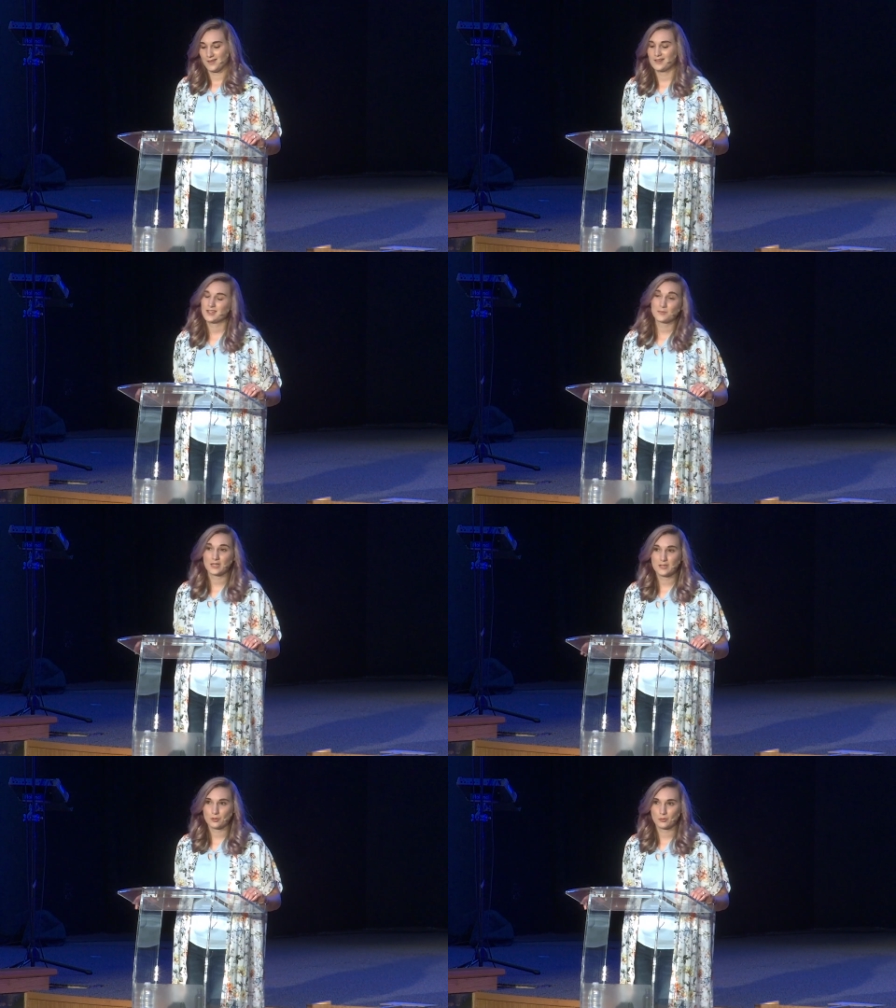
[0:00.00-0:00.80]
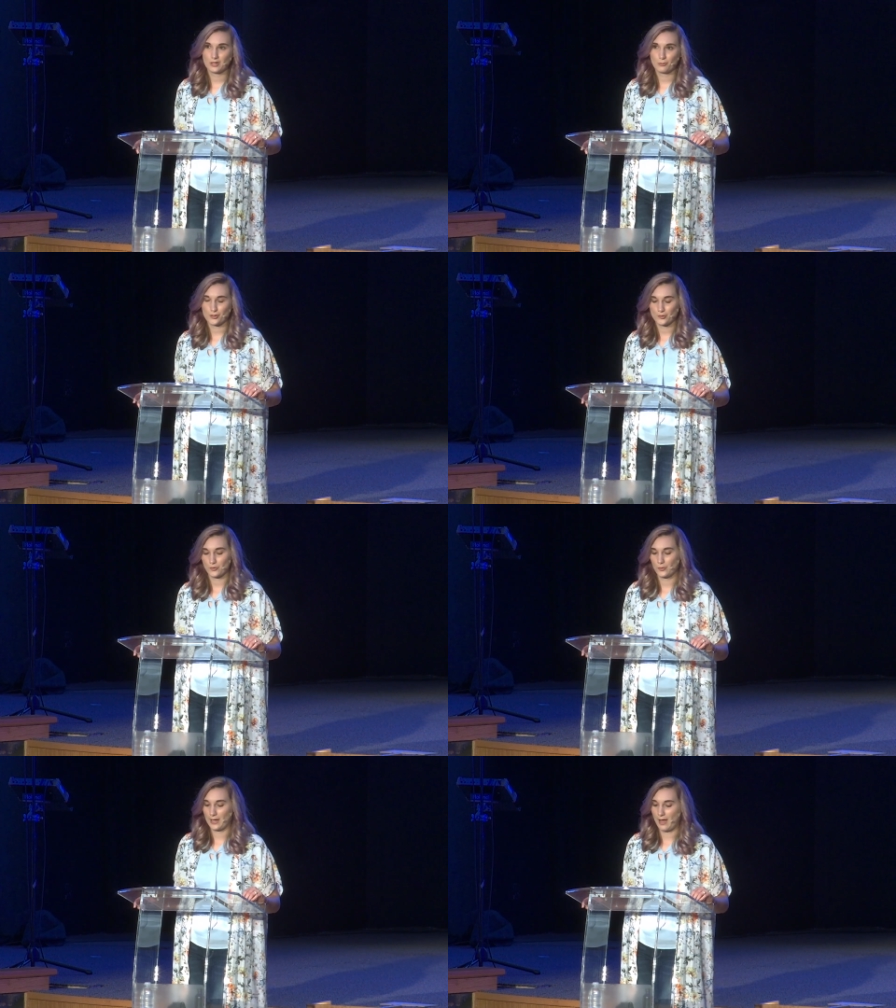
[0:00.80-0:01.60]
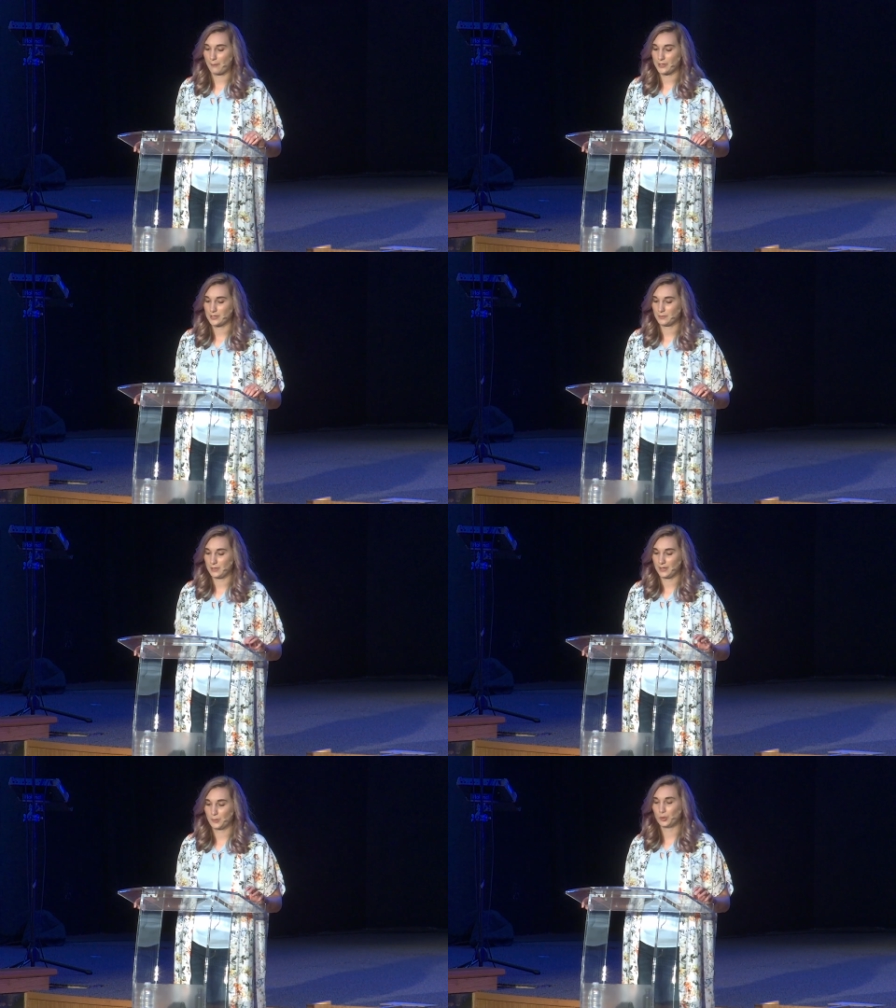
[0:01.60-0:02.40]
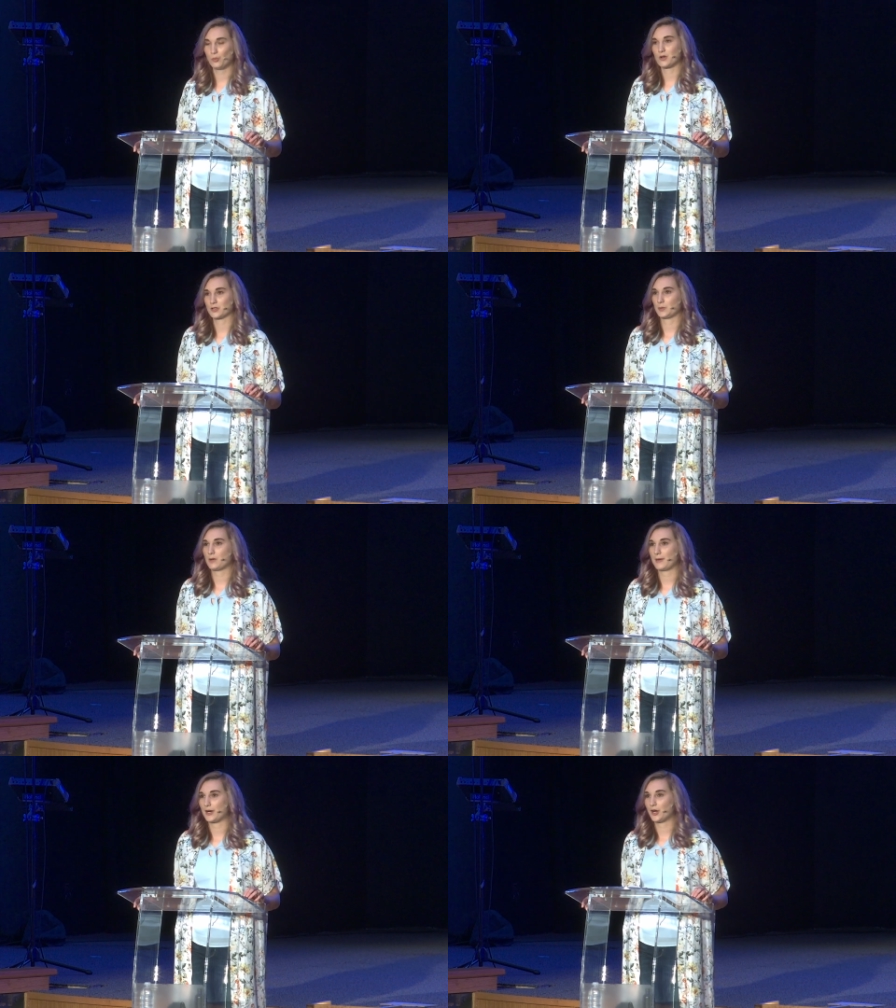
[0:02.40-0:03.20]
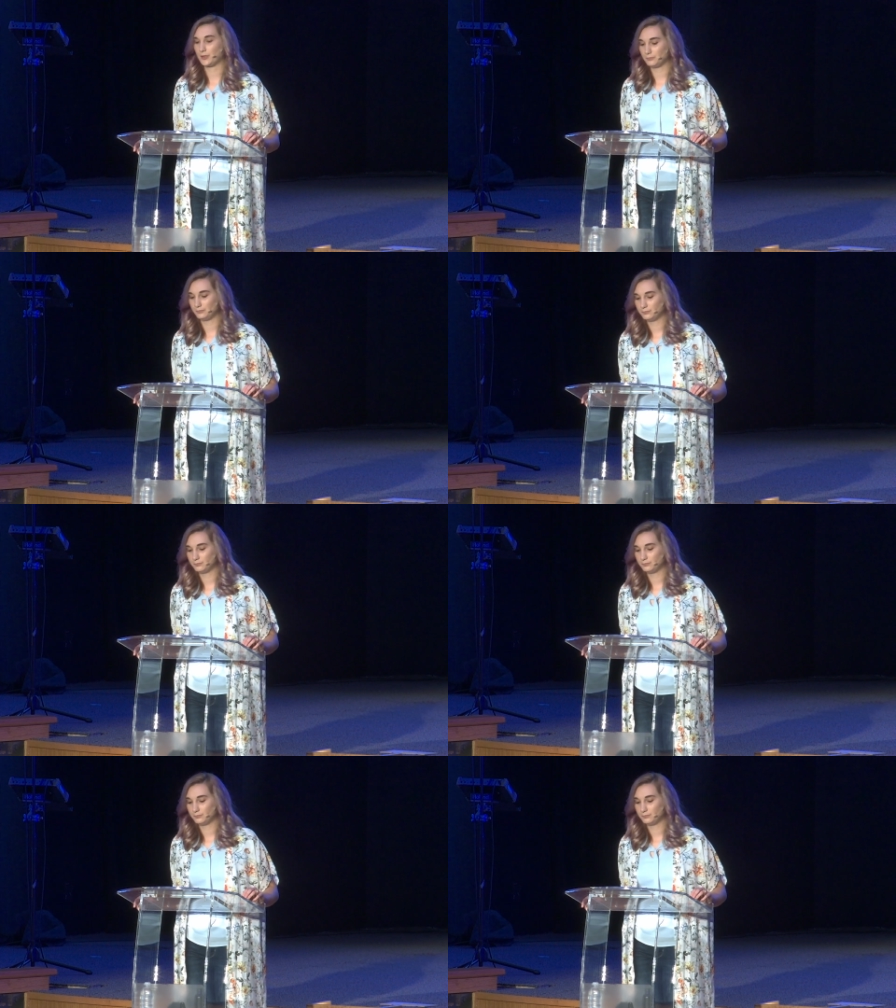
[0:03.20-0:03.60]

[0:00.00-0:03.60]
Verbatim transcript: Except I never really worked through what happened to me and I put walls around my heart.